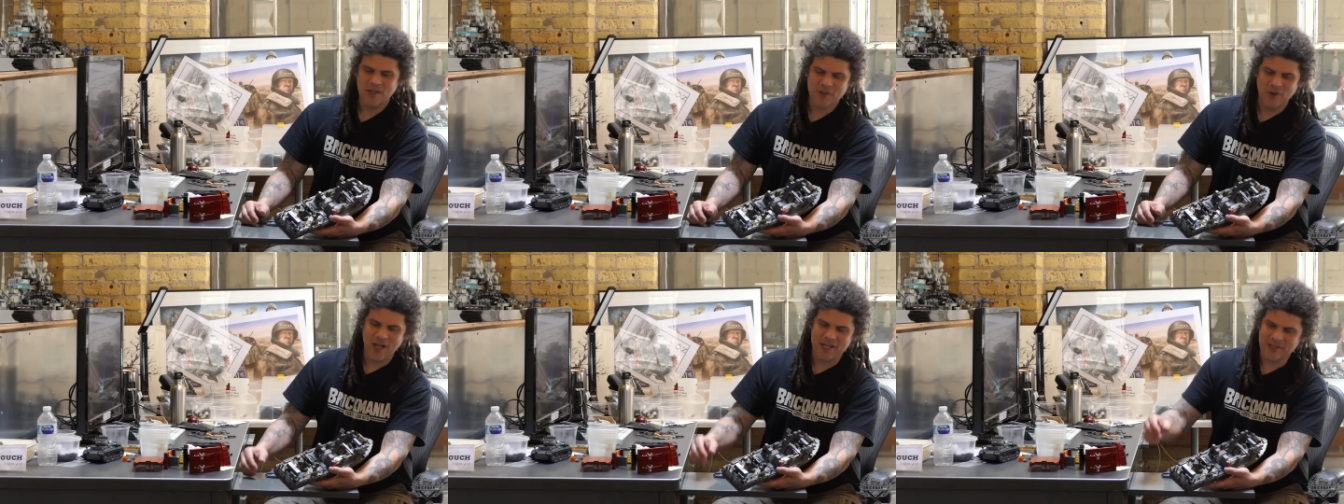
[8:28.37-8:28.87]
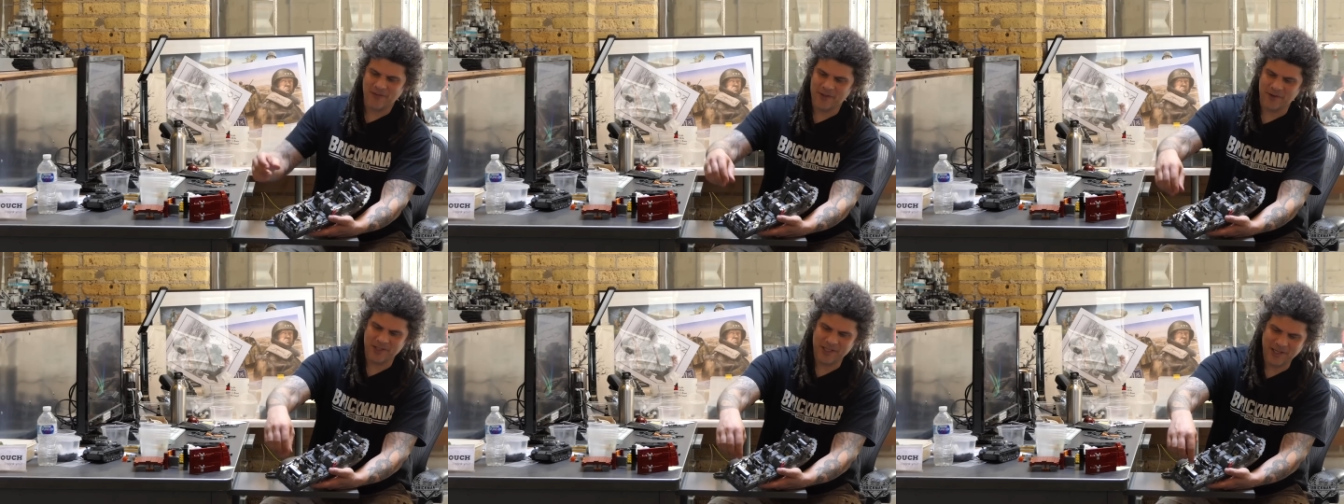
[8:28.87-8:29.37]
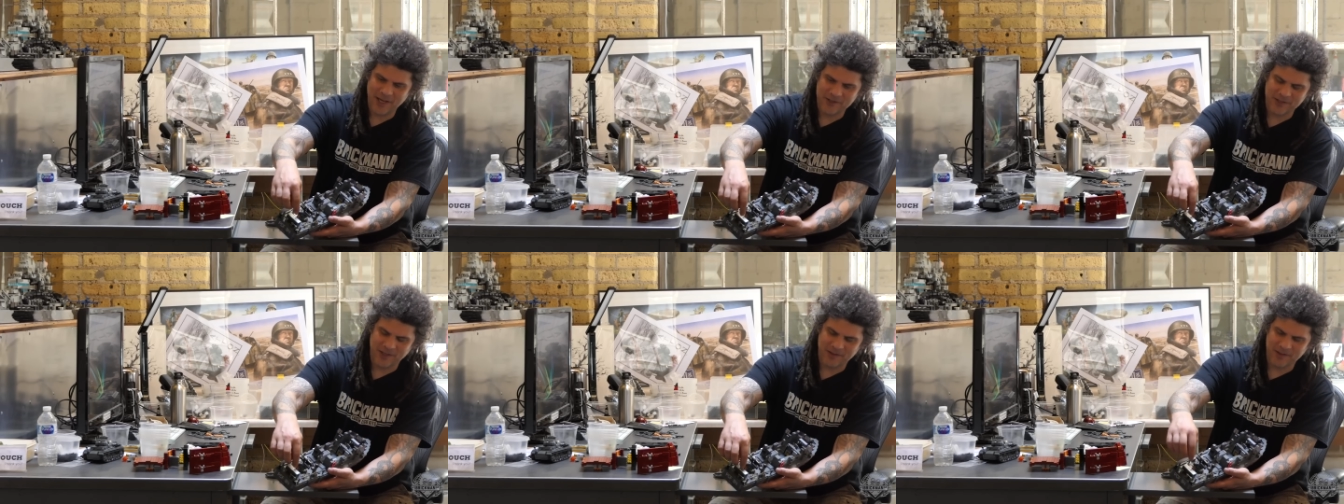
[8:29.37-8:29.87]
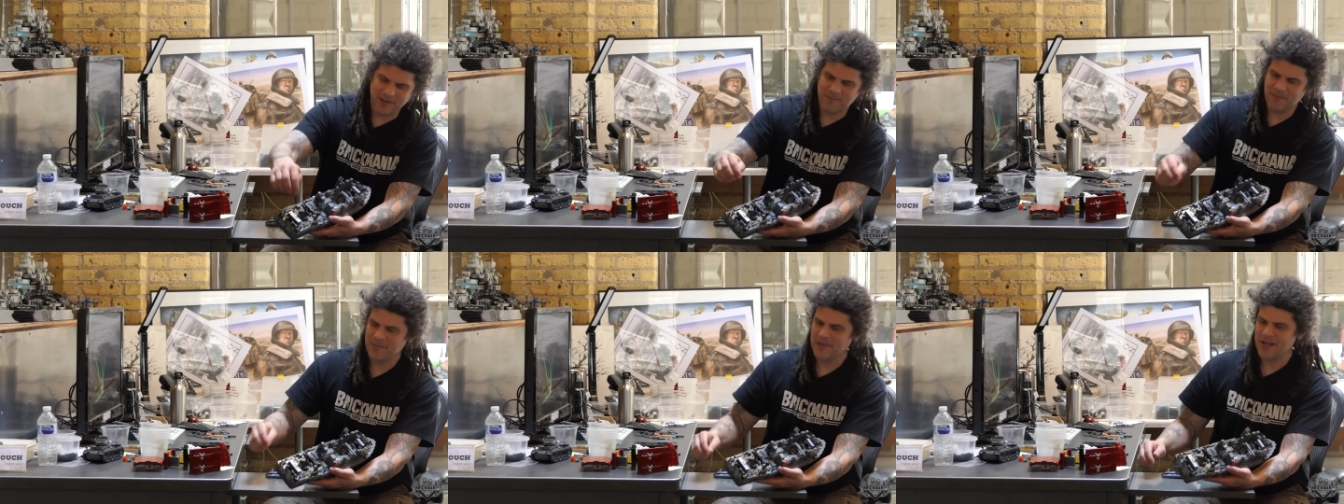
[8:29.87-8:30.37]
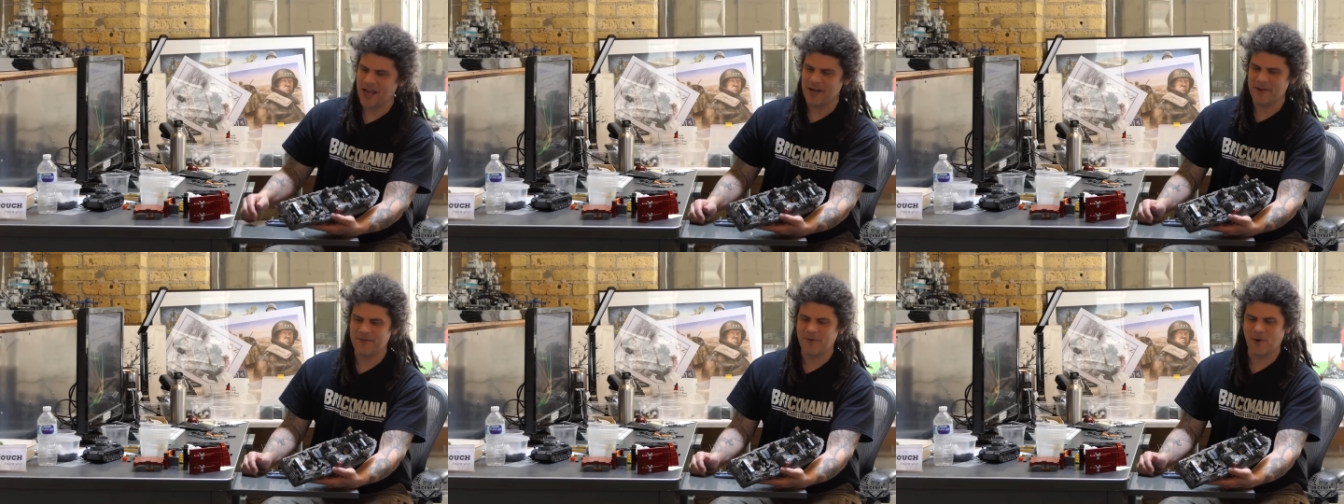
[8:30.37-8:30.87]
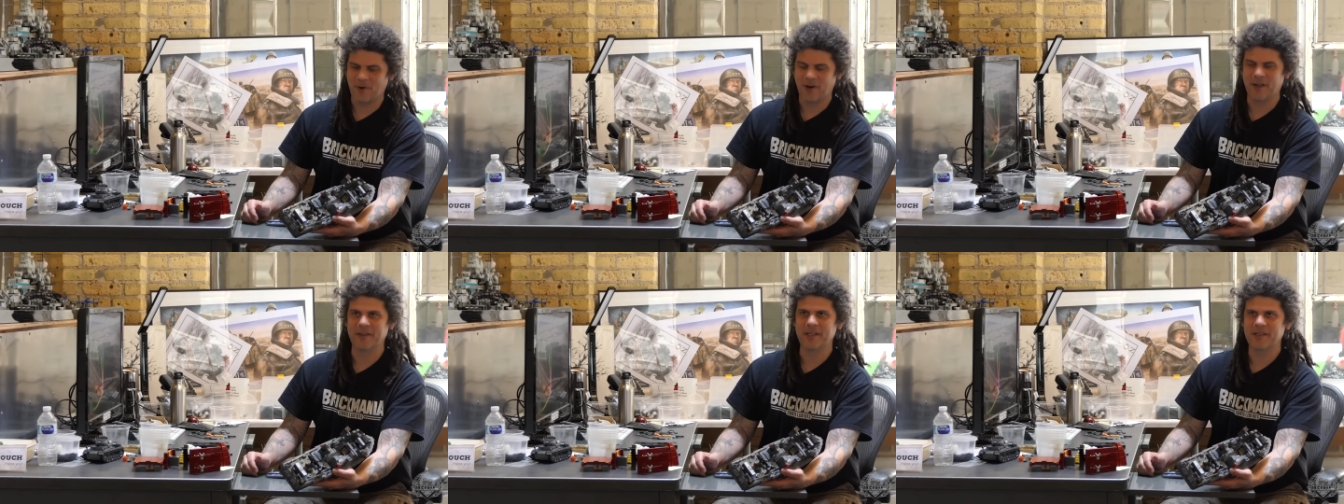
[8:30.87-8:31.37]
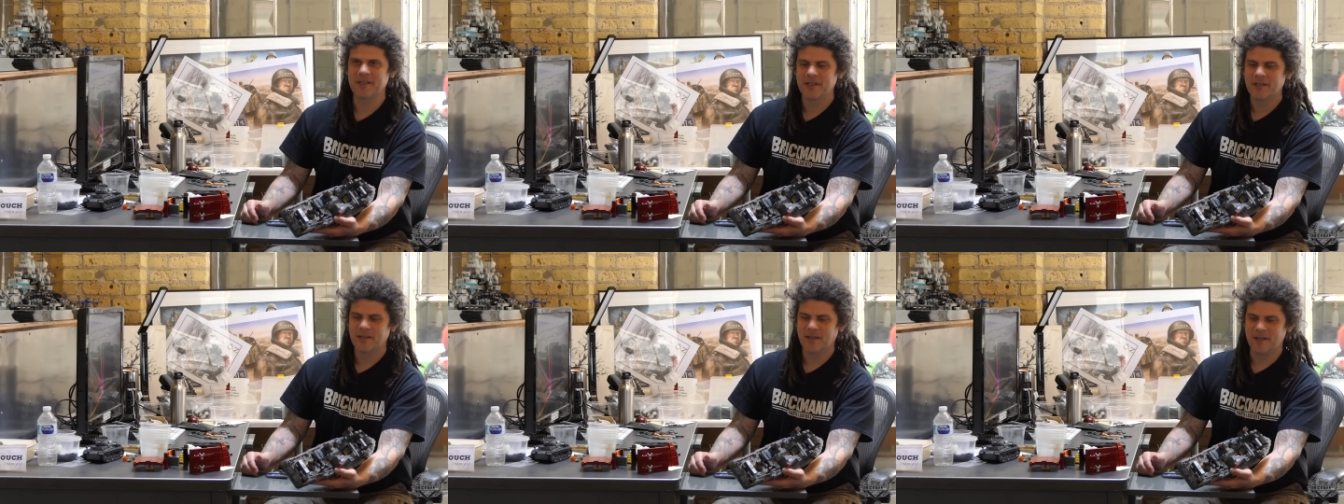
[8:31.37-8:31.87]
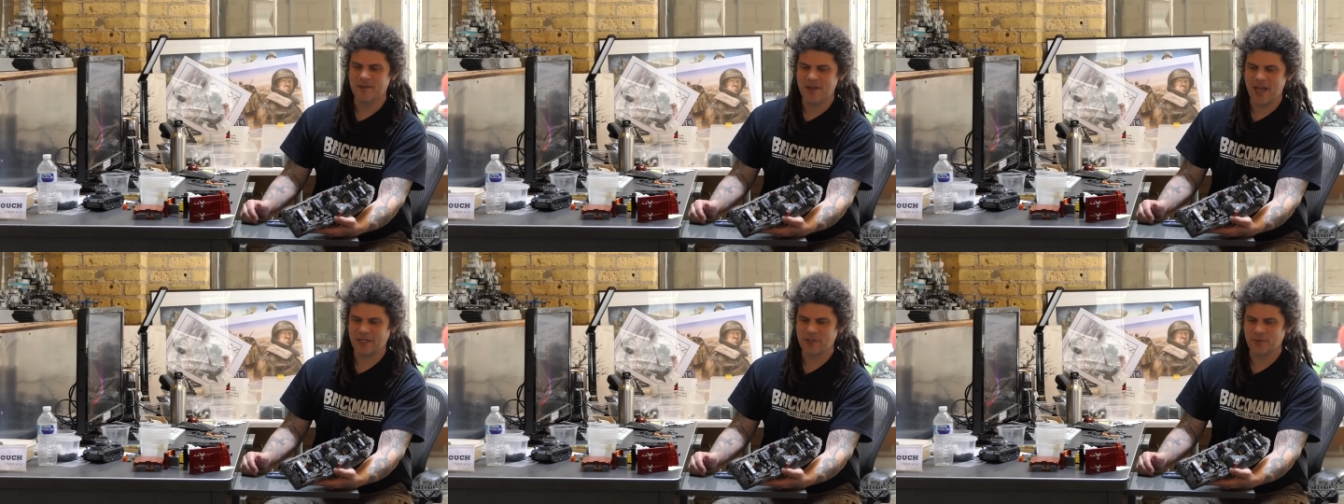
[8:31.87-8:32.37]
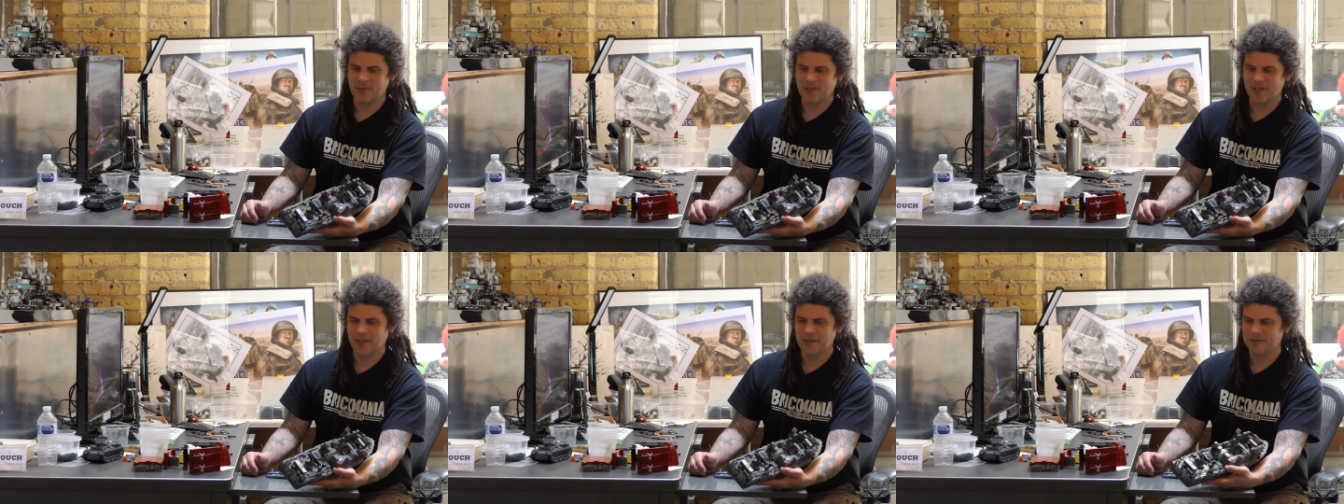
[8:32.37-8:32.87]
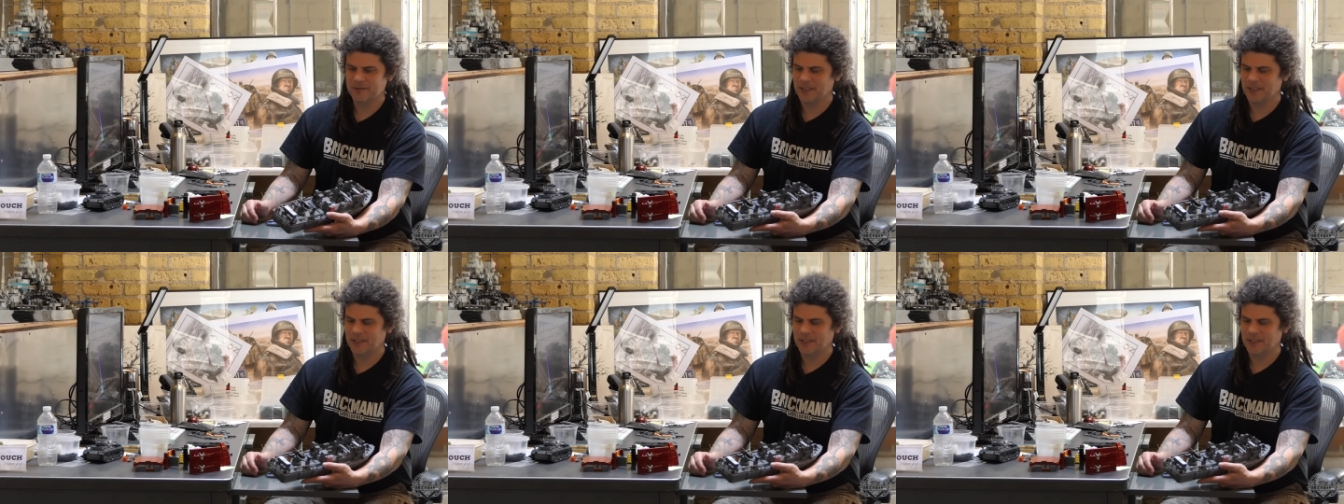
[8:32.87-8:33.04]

So lots of other details. The the, the 94 on the mm -hmm. on the actual.